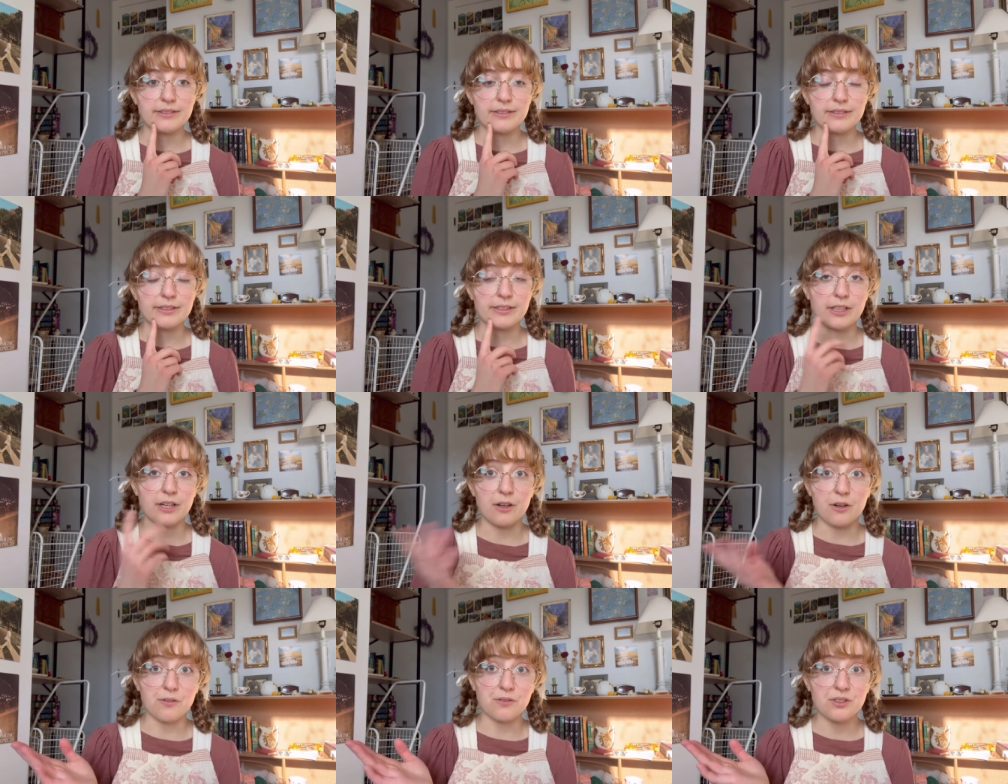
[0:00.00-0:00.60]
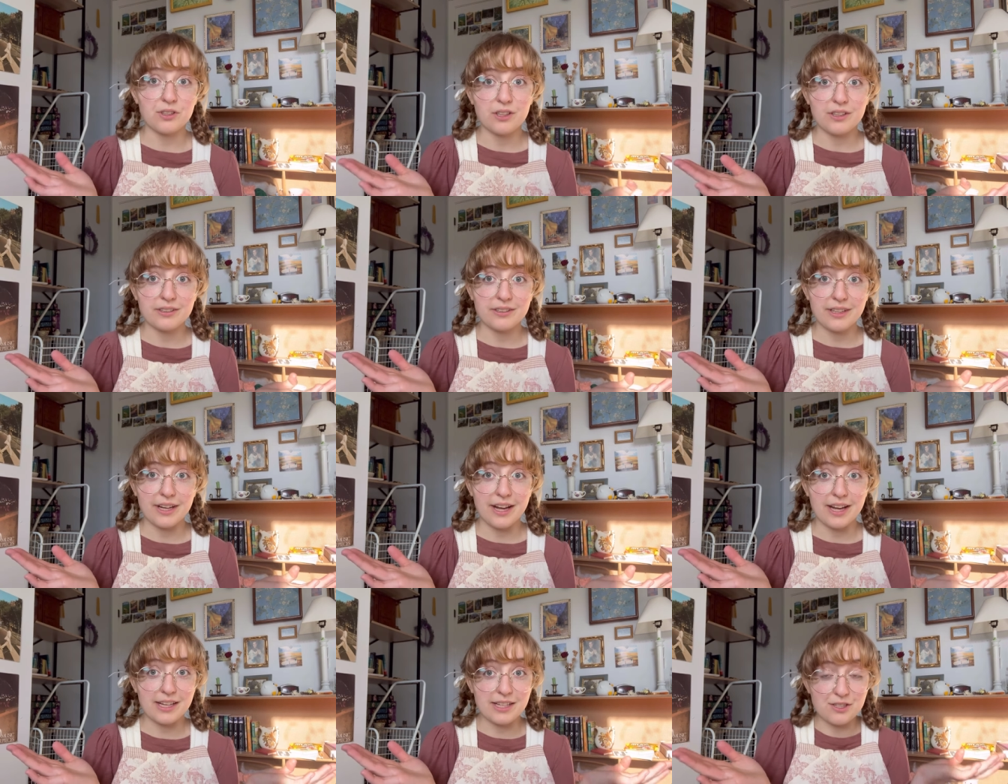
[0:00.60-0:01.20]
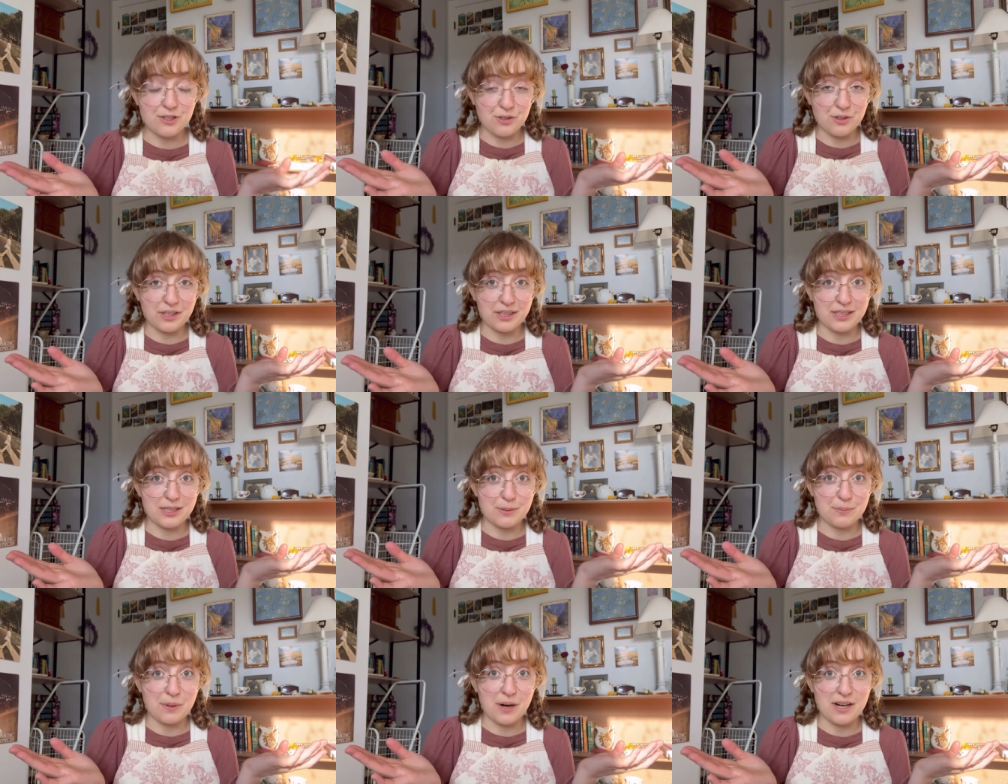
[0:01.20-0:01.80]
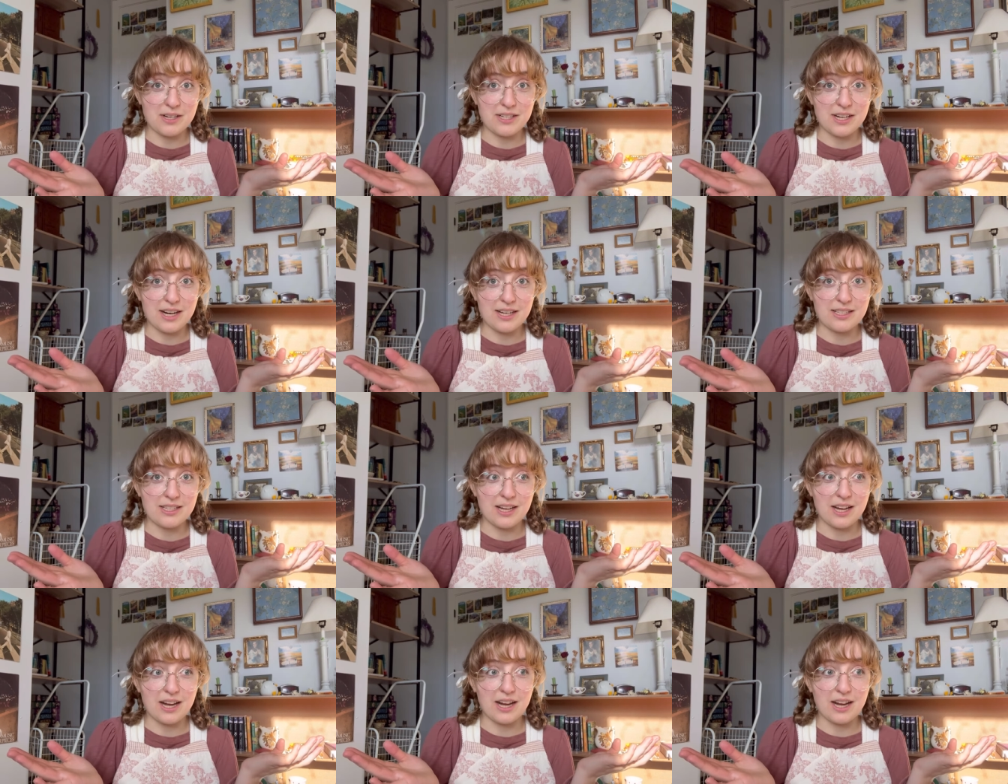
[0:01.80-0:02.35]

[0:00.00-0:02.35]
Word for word: So yeah, overall, I enjoyed this project.